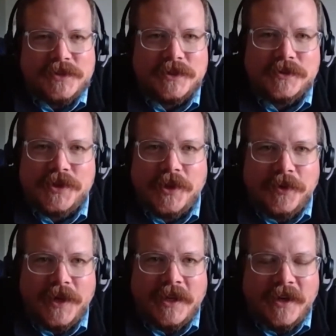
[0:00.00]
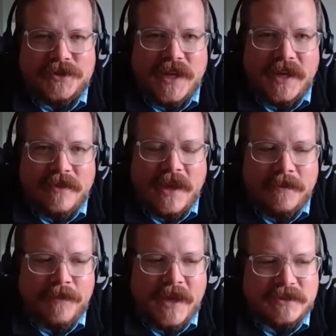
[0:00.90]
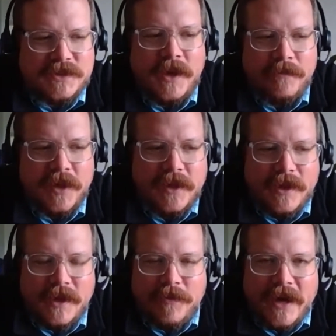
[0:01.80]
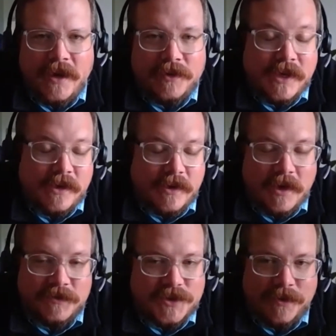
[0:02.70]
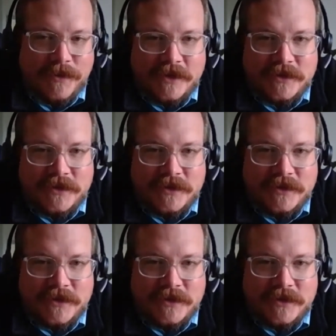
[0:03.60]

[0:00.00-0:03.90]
And so in our state, that makes up about, that comes to about